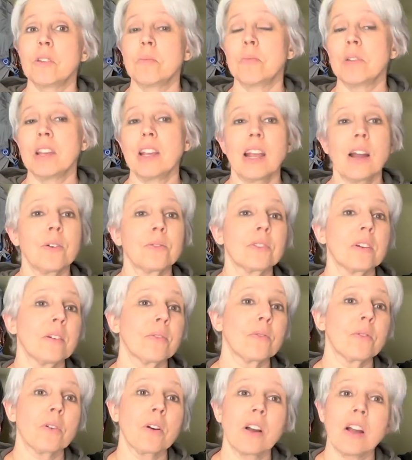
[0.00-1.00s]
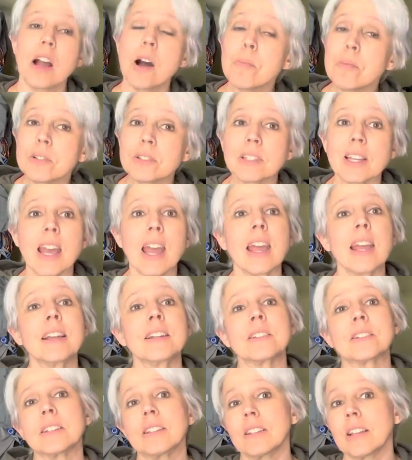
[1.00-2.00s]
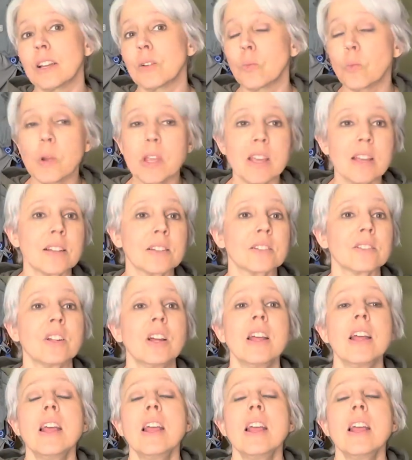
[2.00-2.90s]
and being out there for a couple days and then weeks,